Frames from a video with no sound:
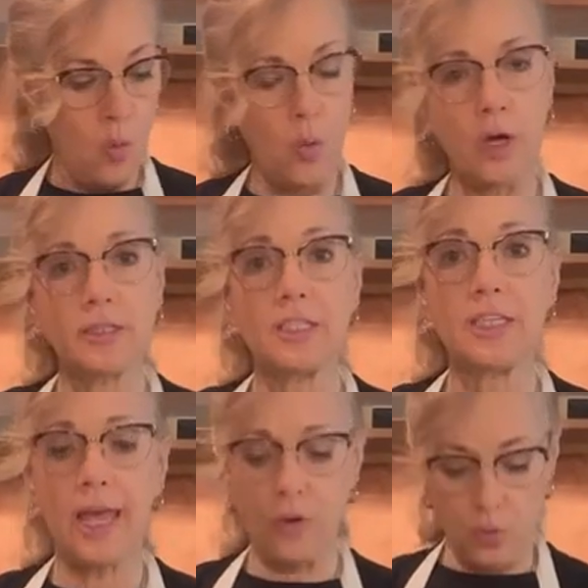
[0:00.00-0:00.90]
Well,
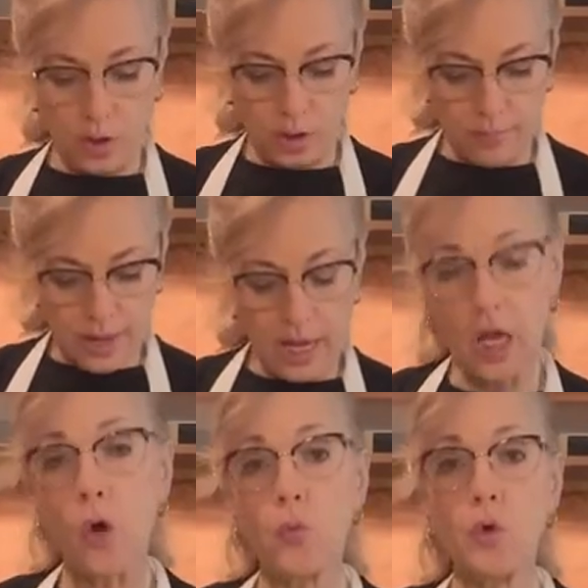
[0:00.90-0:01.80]
today we're going to
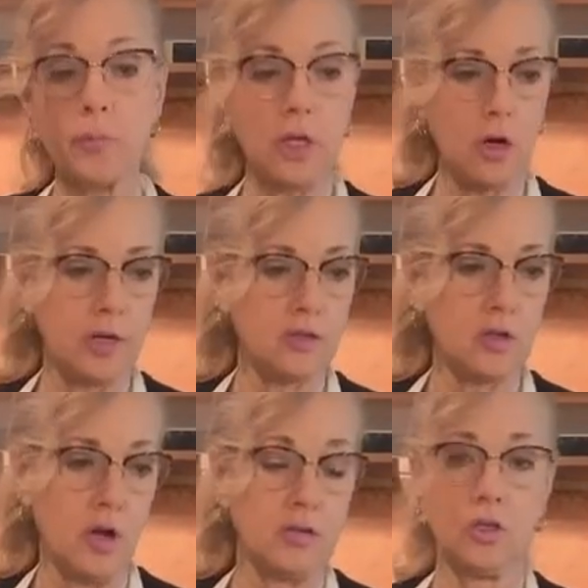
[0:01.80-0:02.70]
make remoulade
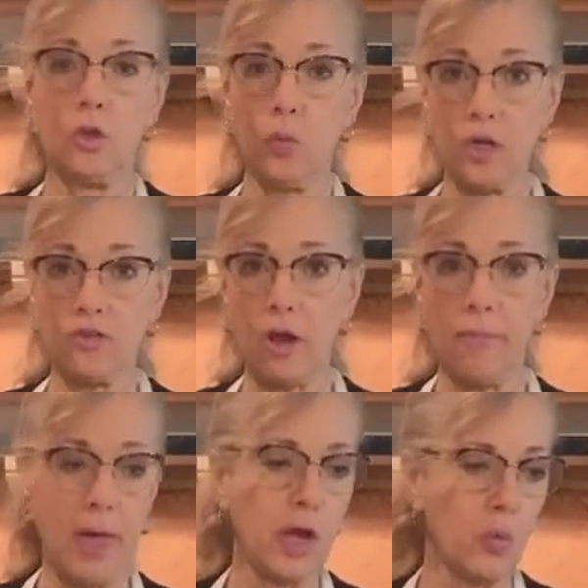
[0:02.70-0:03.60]
sauce. And the reason
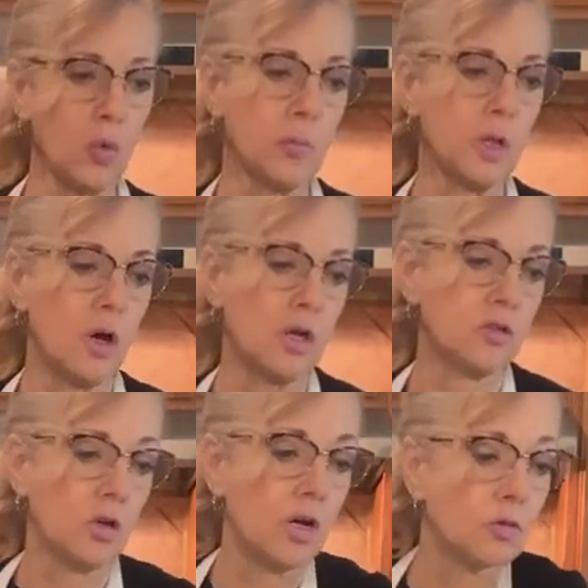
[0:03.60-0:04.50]
I'm making remoulade
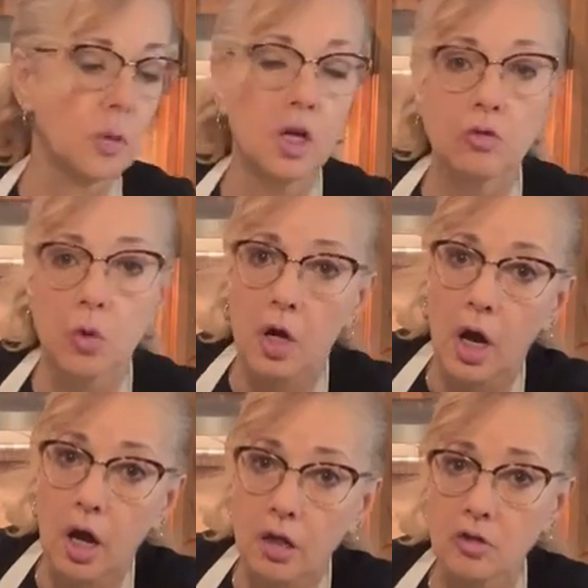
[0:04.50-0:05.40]
sauce is because we're going
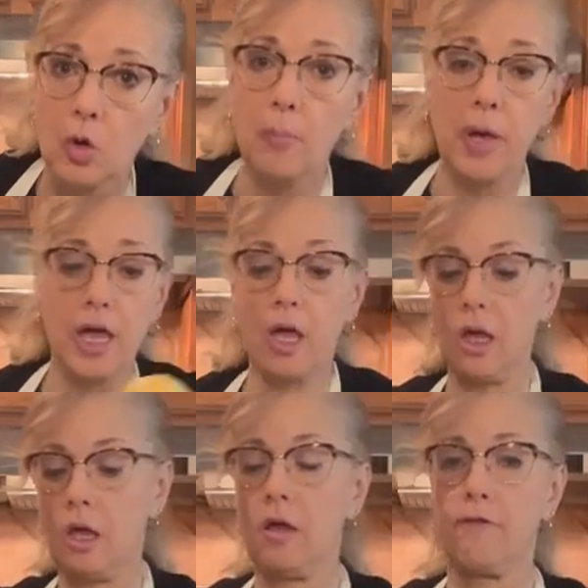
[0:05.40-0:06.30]
to also make
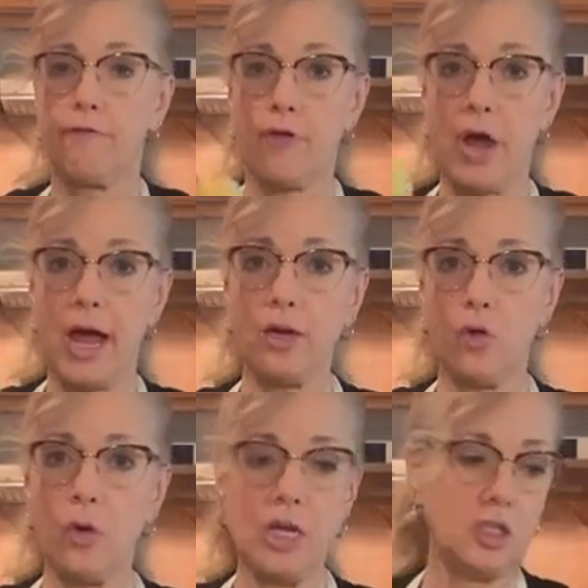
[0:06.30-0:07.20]
fried
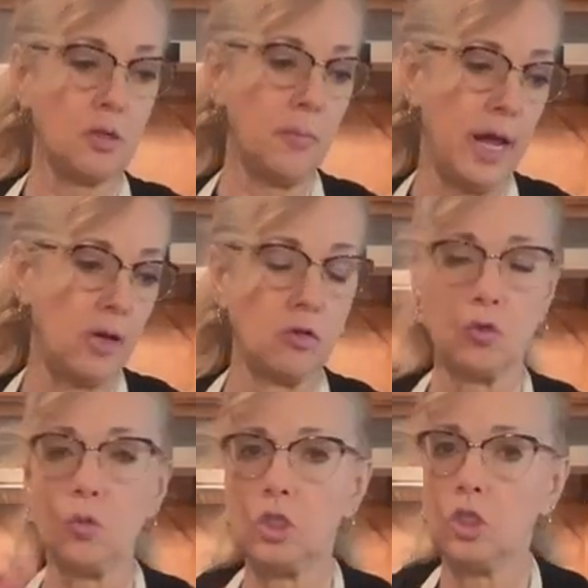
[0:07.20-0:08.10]
green tomatoes,
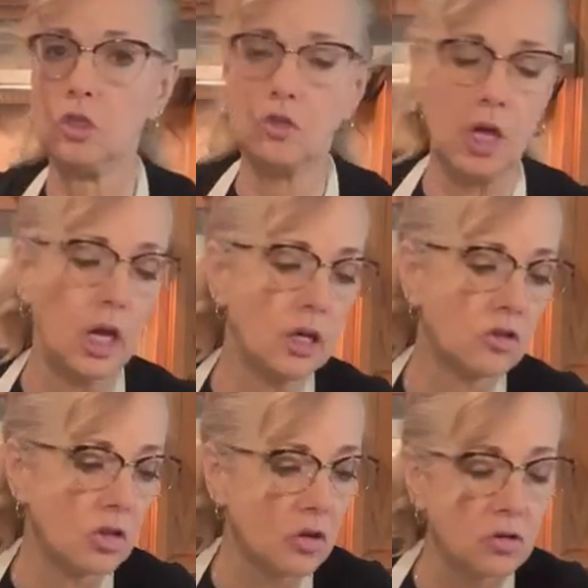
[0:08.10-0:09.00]
which is a
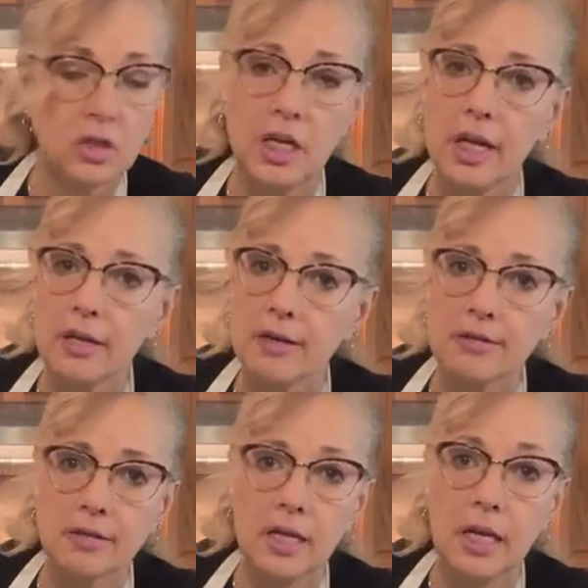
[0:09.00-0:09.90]
southern
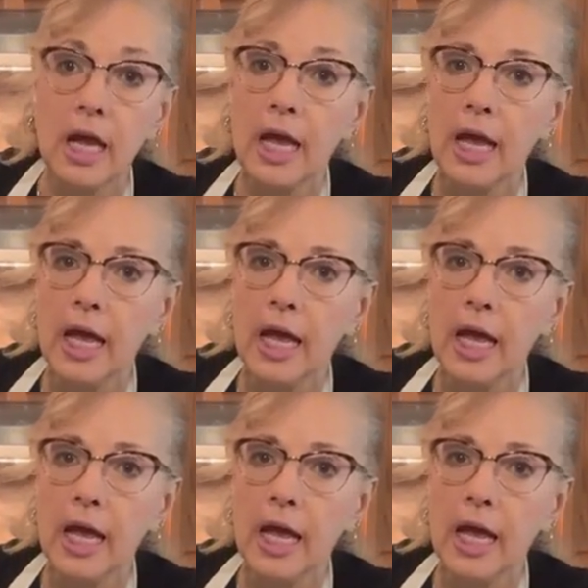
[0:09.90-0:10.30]
delicacy.